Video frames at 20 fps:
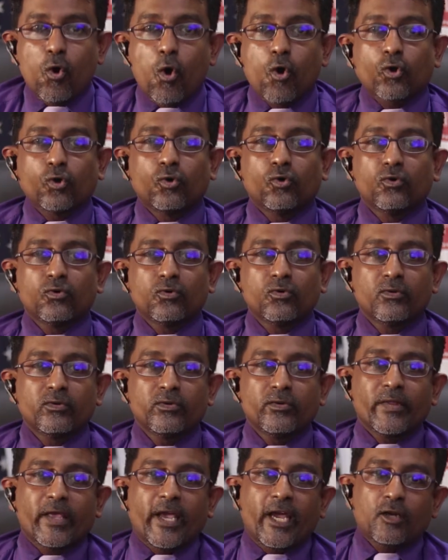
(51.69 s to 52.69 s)
Horu
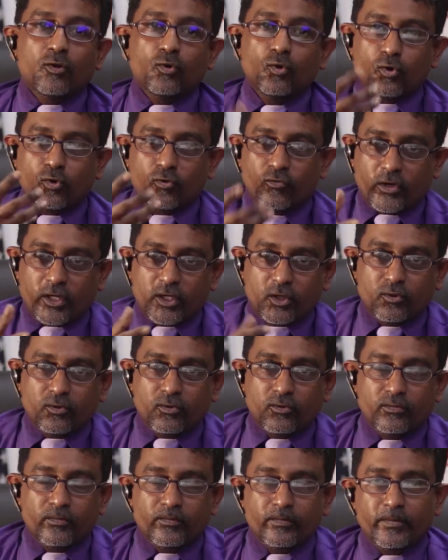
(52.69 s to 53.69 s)
and Guru
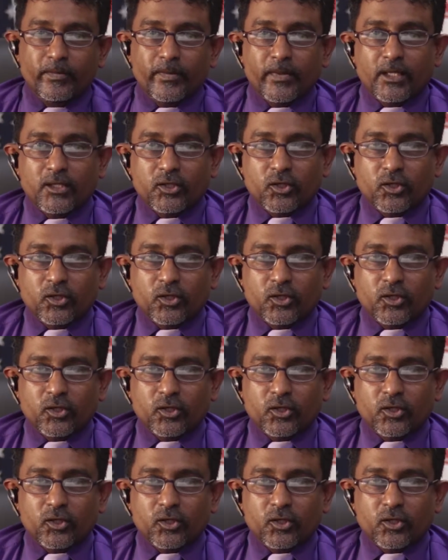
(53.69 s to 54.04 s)
Varu.